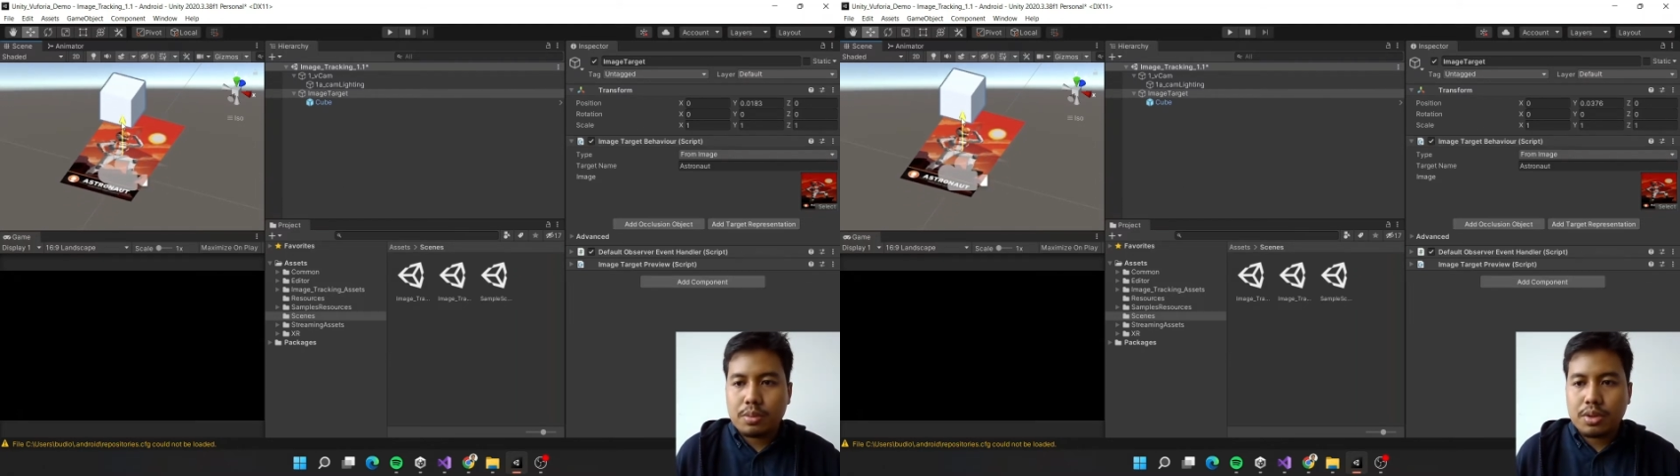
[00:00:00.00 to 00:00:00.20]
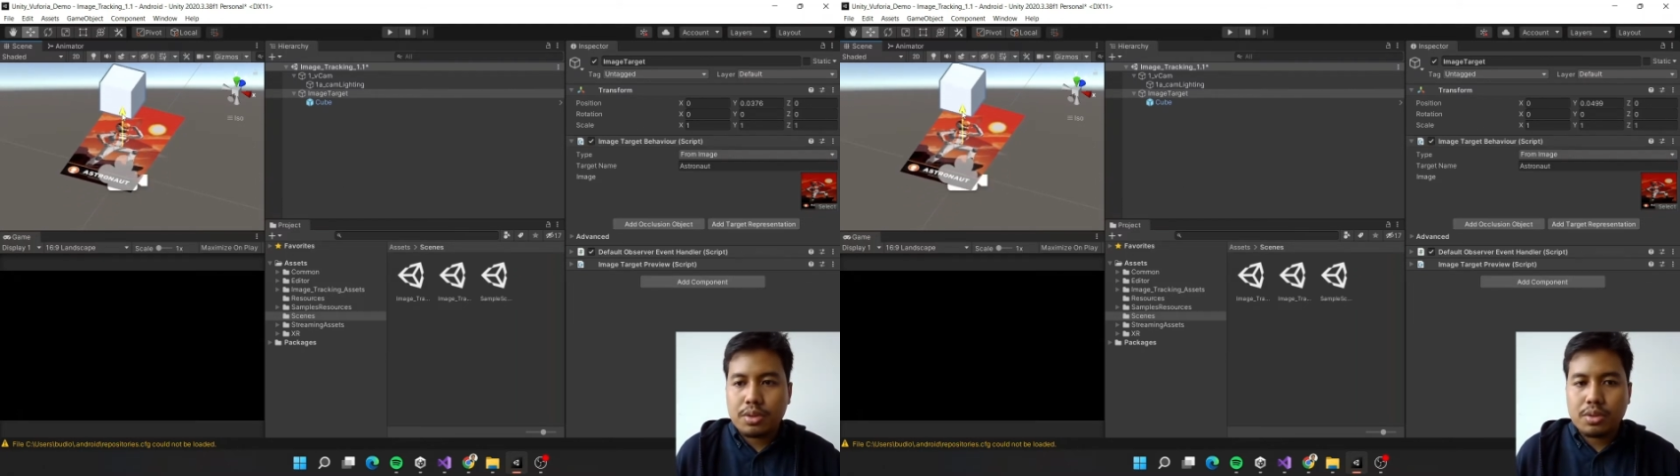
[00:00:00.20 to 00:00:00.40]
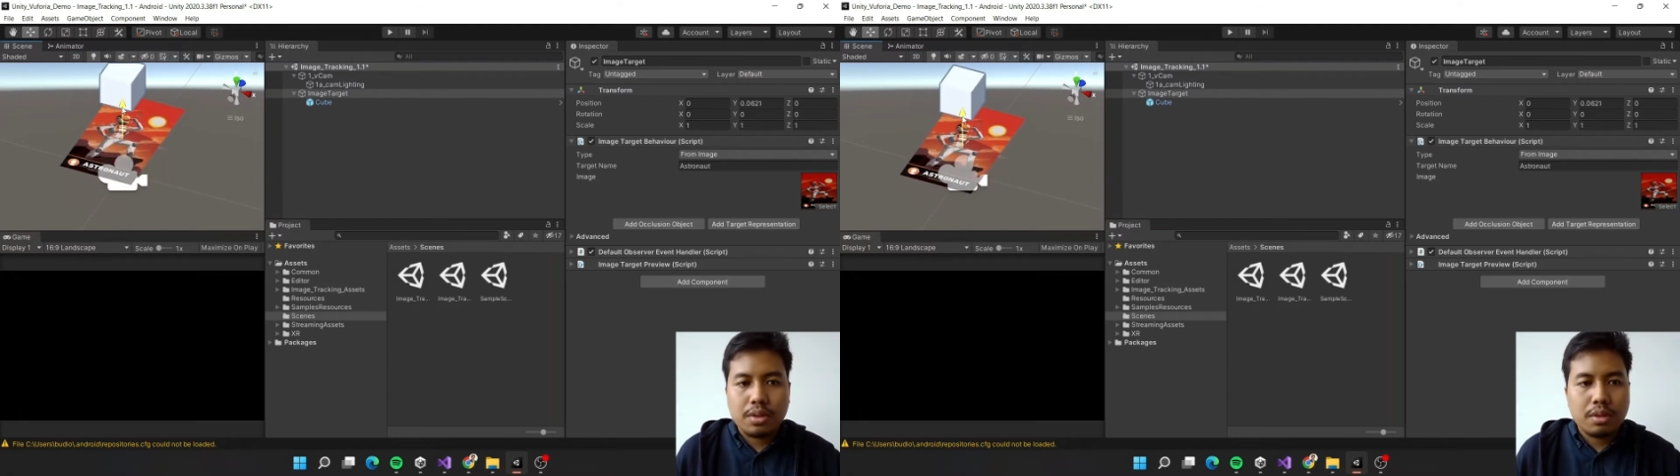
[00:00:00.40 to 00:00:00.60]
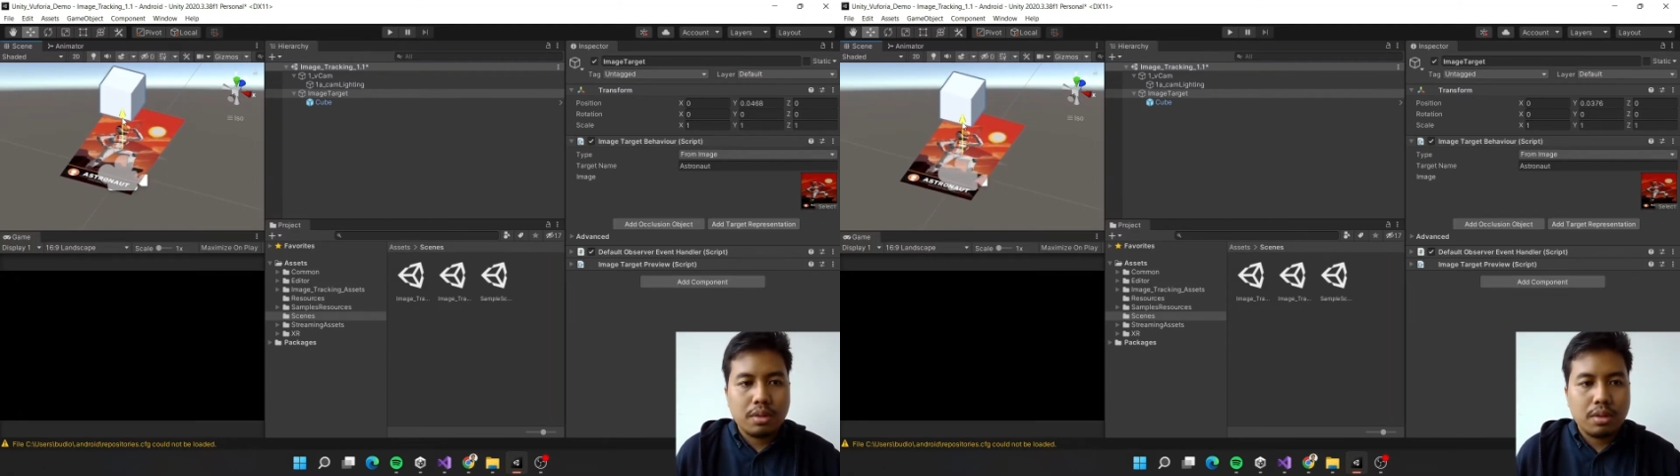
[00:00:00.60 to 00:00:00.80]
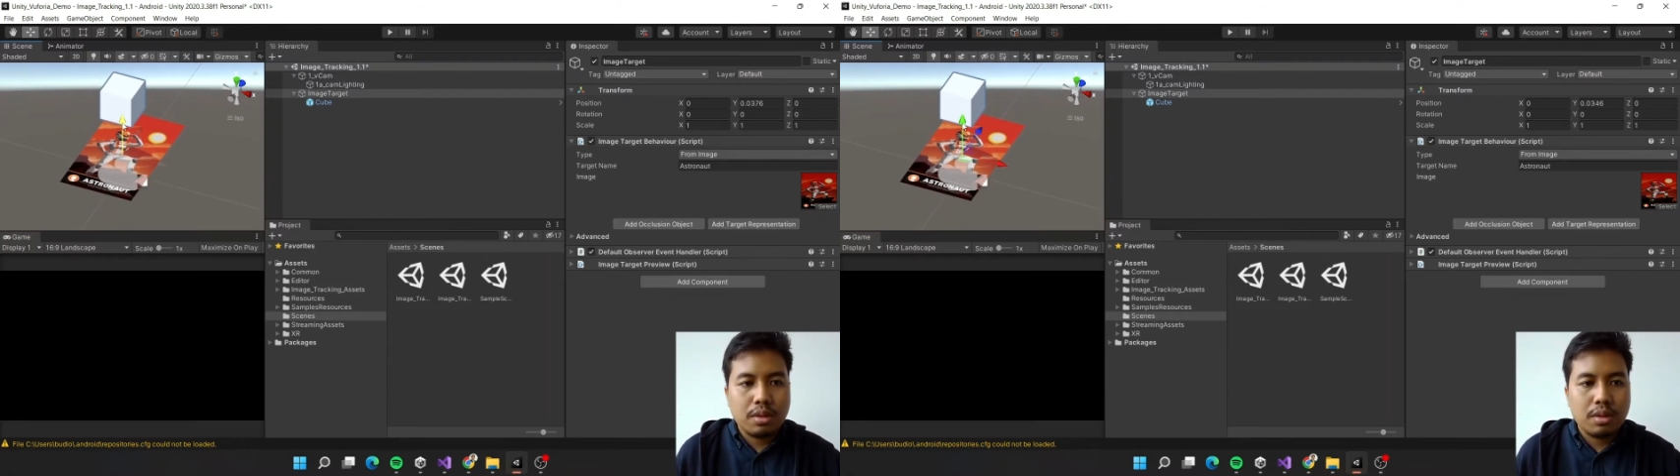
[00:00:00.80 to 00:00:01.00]
position.
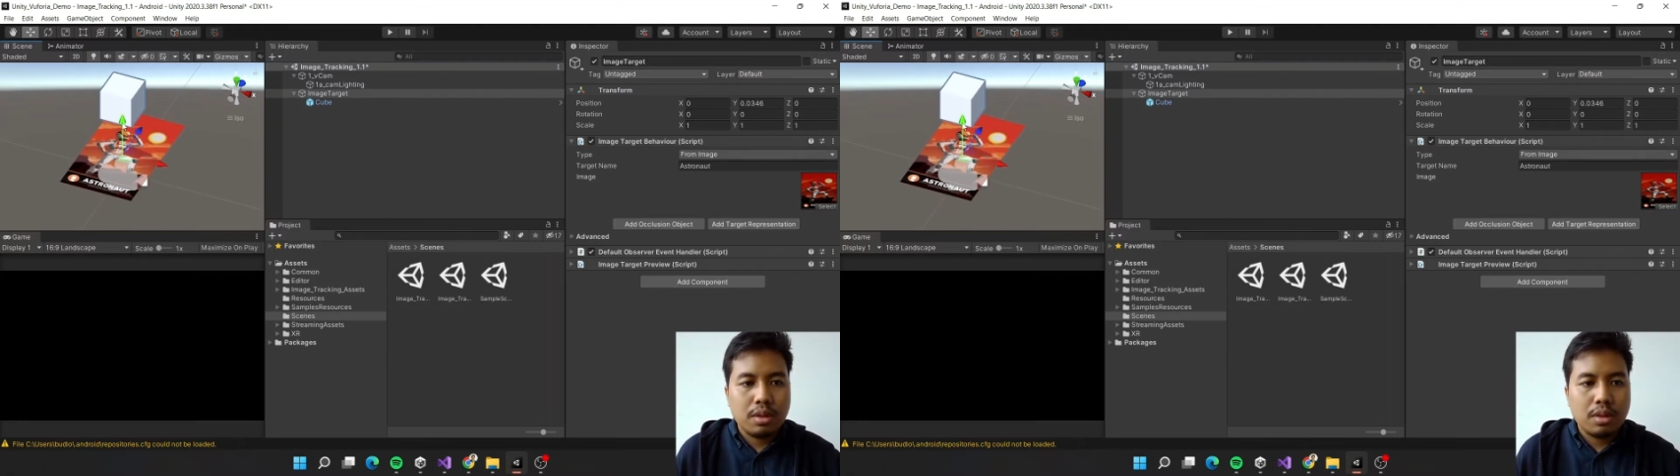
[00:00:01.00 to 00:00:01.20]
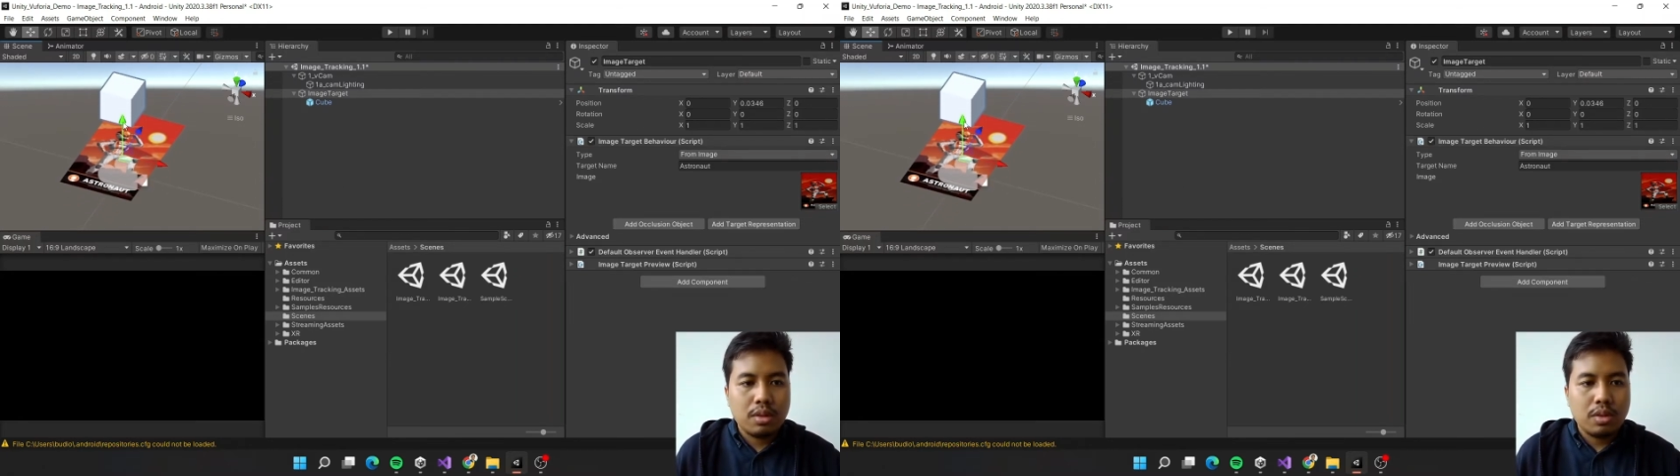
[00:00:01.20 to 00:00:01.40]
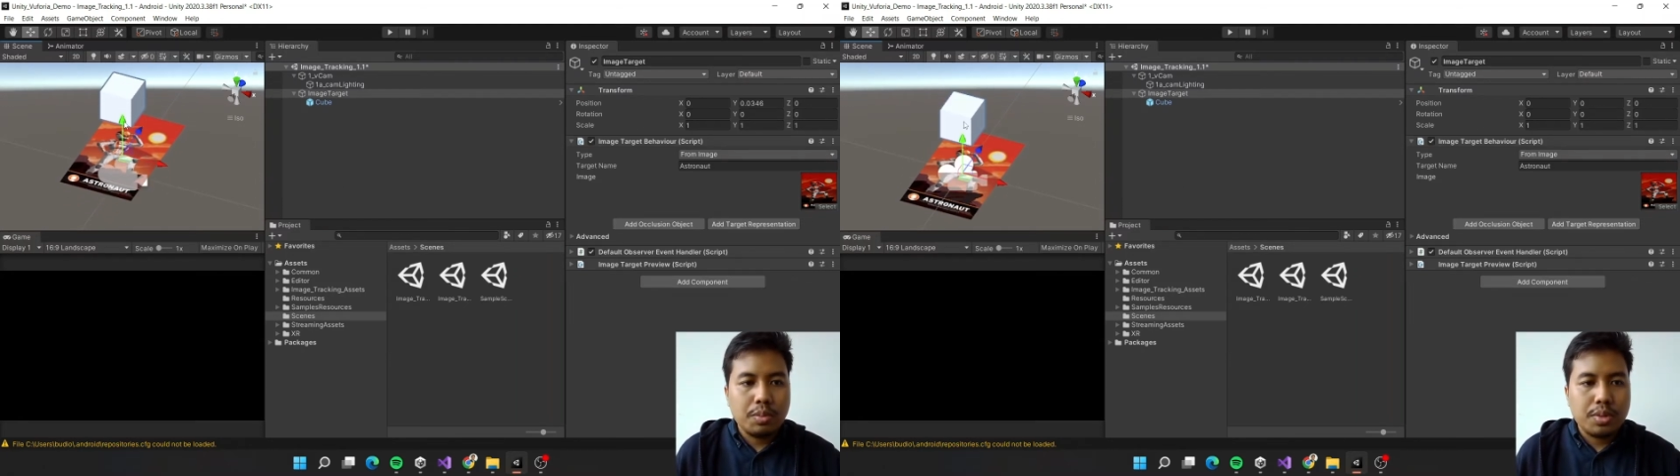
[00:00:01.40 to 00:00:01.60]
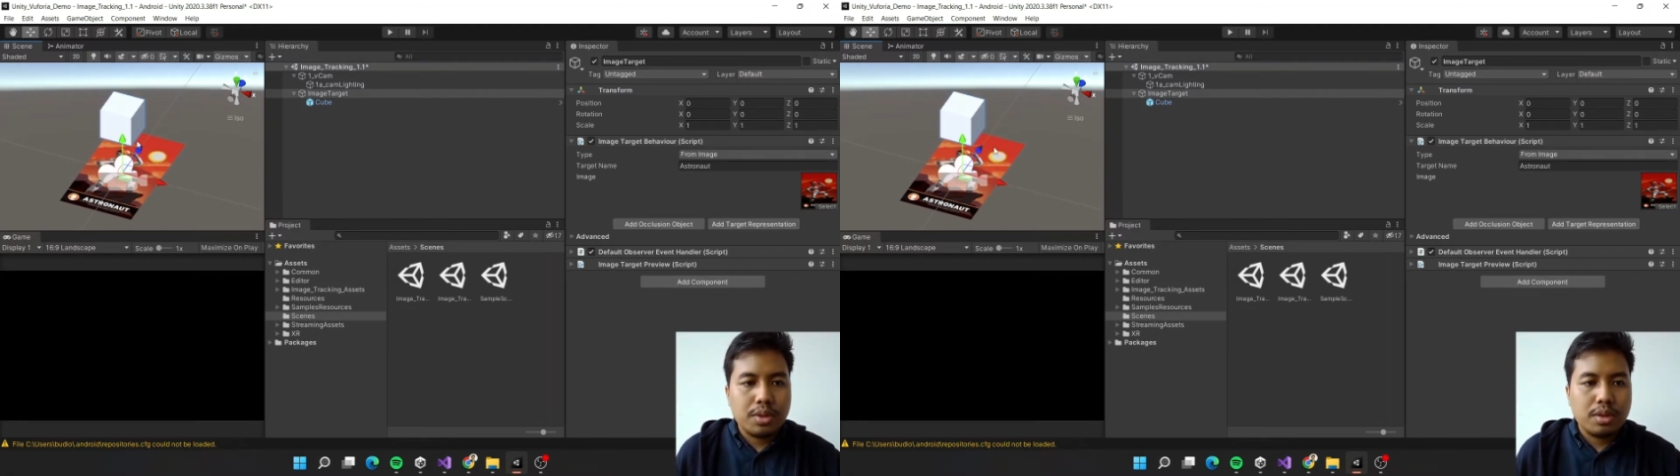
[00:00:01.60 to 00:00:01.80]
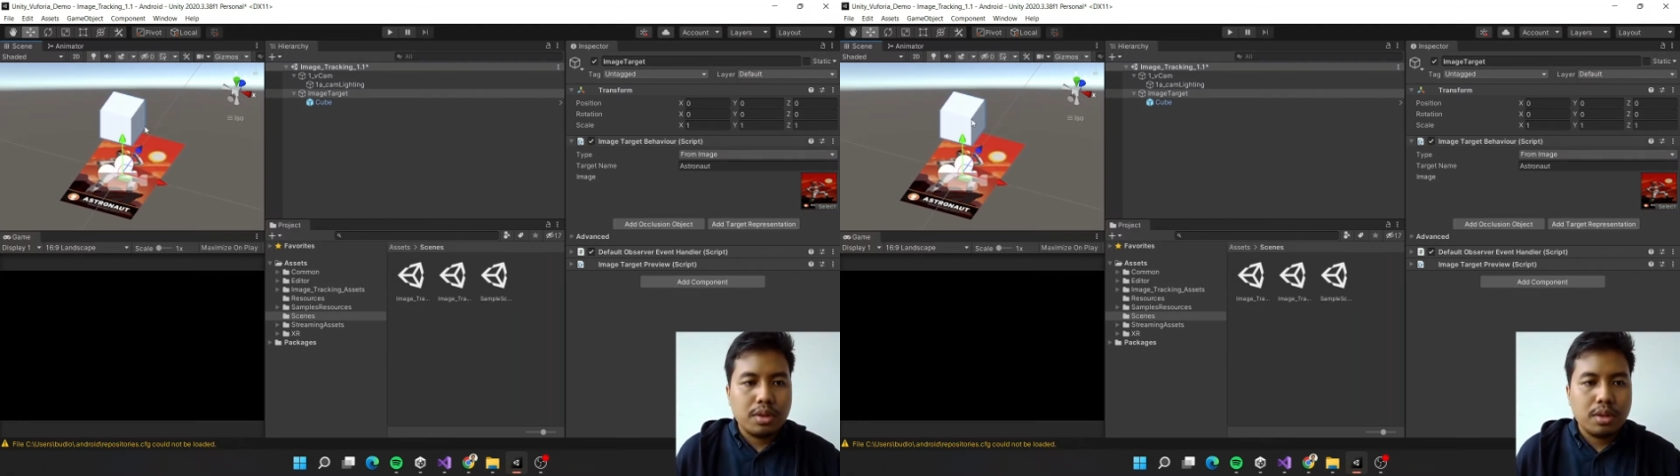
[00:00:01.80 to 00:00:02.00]

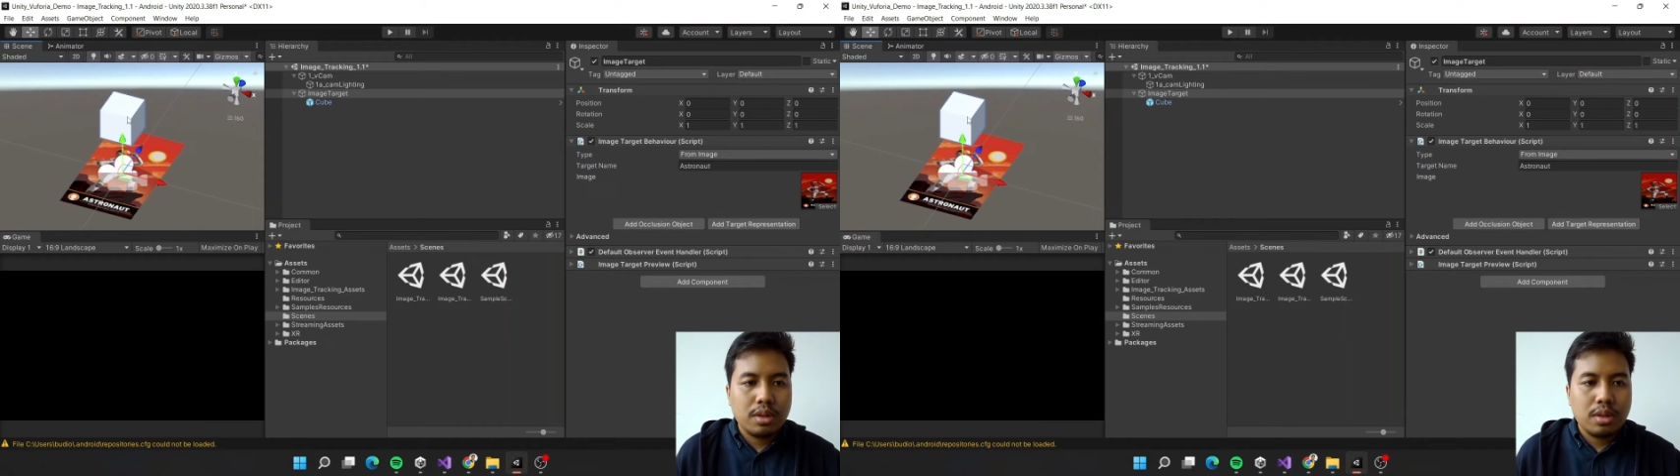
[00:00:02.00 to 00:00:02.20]
Oops.